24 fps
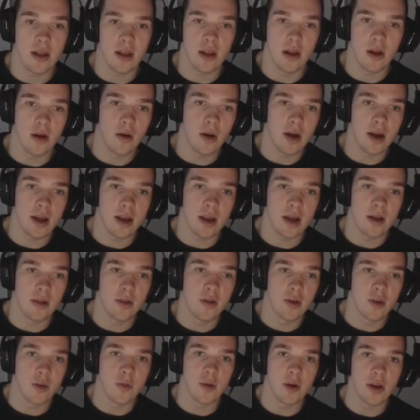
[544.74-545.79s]
you know, I
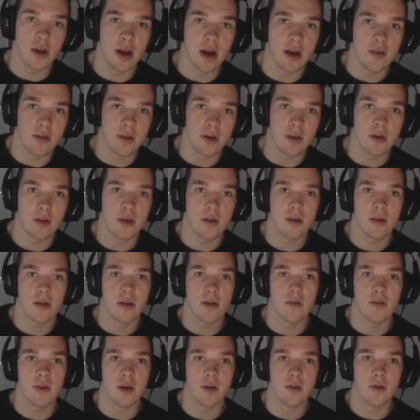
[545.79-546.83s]
lose pretty often
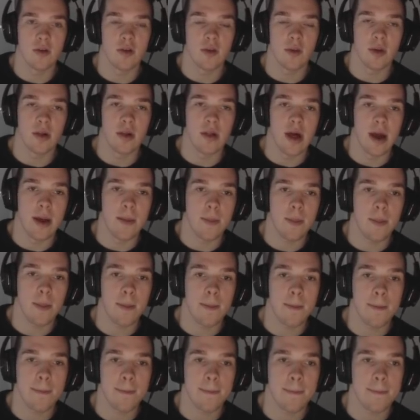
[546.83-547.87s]
if I don't do something like that.
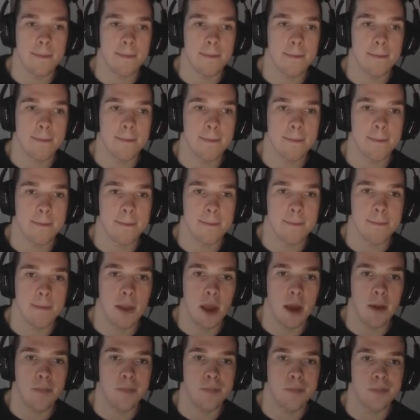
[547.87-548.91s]

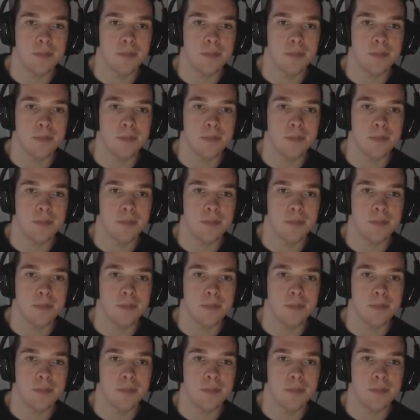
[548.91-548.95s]
Okay.